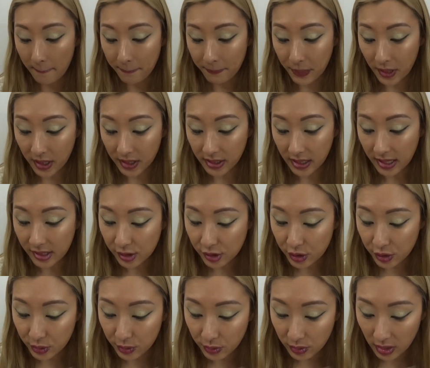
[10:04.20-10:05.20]
But I
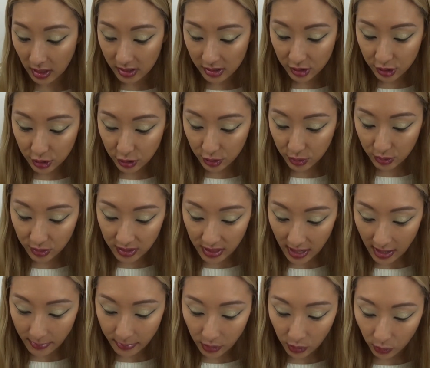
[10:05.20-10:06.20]
do like to
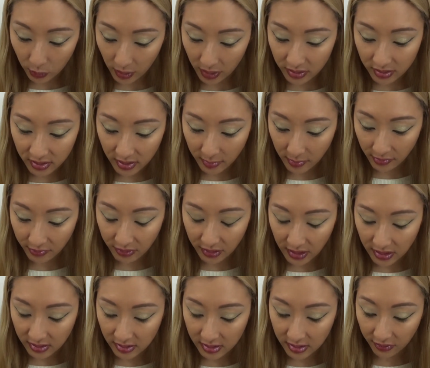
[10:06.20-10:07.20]
dabble with some of
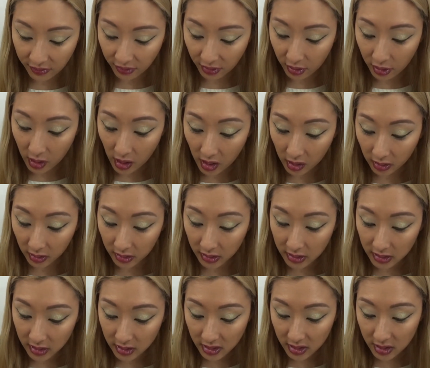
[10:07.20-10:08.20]
these different
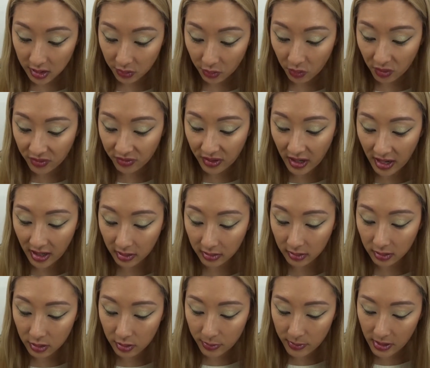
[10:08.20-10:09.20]
colors. We've got a
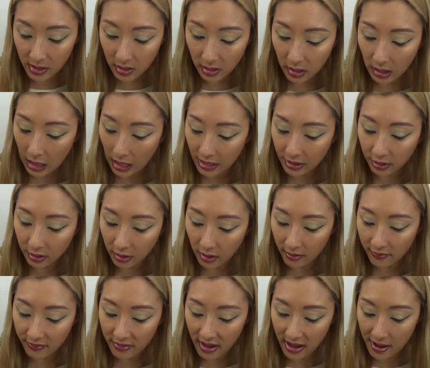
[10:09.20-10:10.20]
little bit lighter
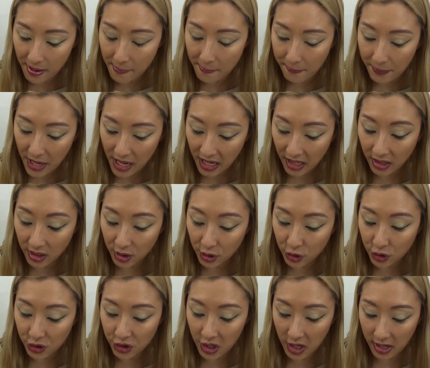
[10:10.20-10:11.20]
of a pink
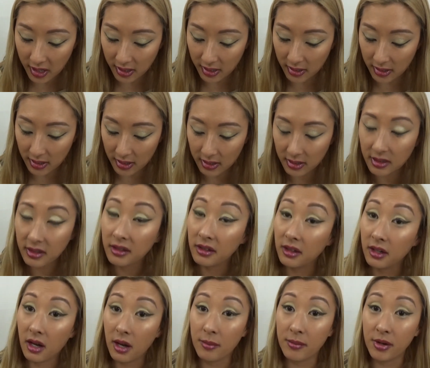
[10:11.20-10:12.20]
shade
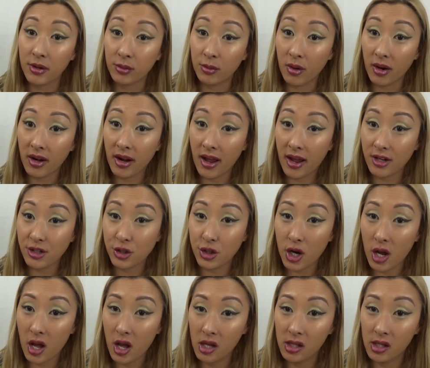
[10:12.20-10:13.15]
coming right at you.